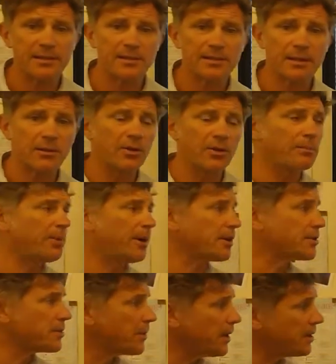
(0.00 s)
it's including
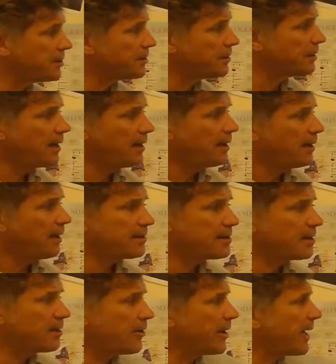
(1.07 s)
punctuation, it's
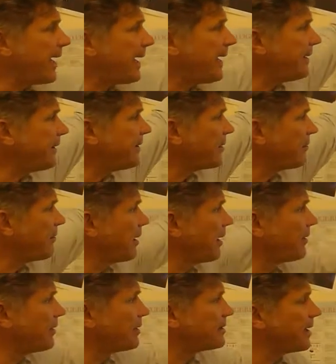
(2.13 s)
including anything
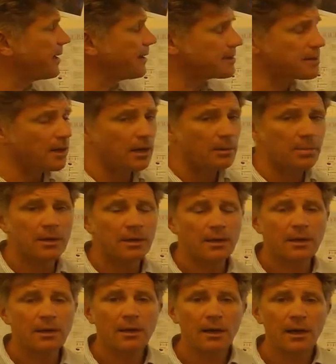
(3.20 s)
really that takes up
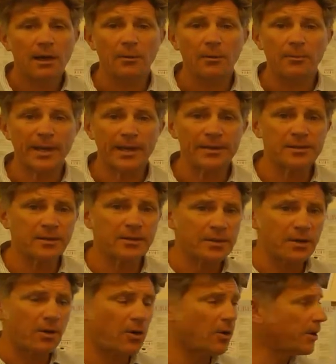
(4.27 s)

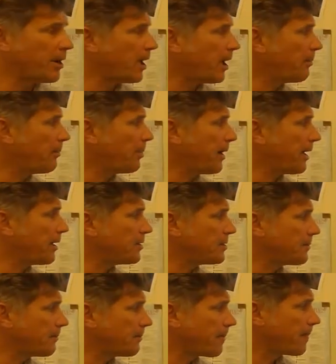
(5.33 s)
pixels on a
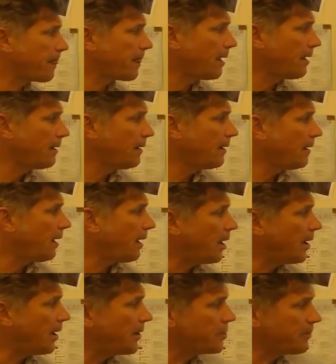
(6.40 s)
page.
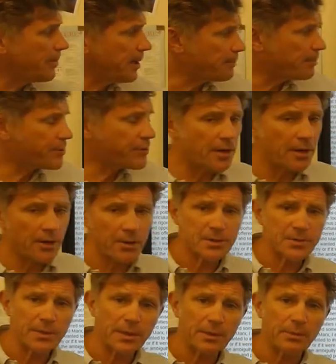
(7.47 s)
It should be in
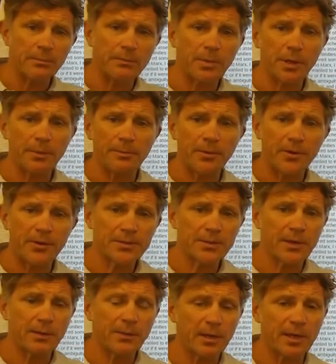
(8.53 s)
prose. We don't want bullet points,
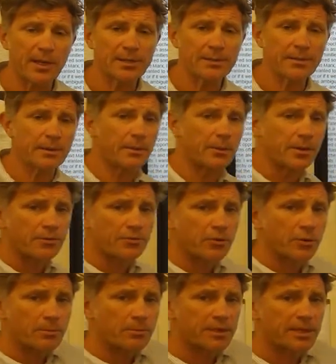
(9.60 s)
we don't want lists, we don't want you
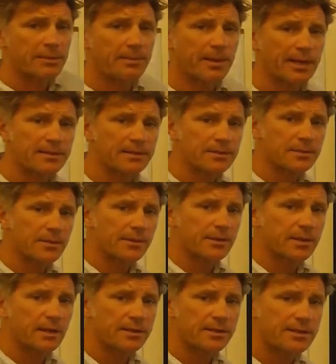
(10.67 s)
drawing pretty patterns with
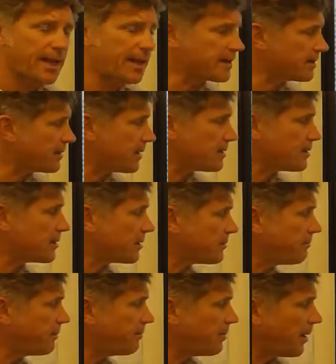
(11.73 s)
the text. That's
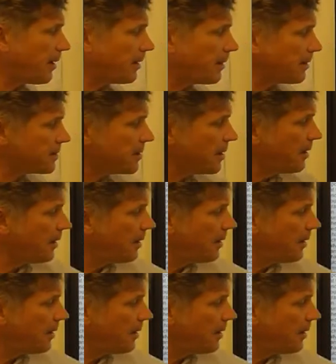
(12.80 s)
just barkers.